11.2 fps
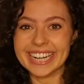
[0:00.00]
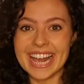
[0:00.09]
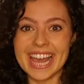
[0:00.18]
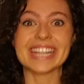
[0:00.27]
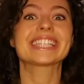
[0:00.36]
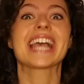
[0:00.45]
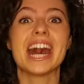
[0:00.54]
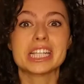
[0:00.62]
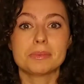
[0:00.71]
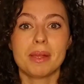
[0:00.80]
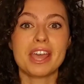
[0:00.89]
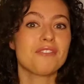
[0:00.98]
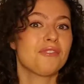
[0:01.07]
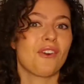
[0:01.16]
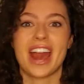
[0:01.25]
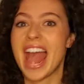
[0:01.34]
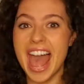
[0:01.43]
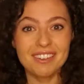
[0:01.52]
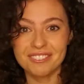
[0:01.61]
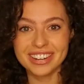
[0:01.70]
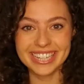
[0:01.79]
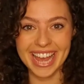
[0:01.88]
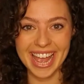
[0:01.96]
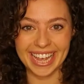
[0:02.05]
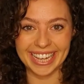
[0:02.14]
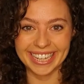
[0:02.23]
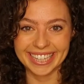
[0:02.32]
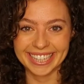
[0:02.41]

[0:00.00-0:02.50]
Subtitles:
It's cosplay for every day.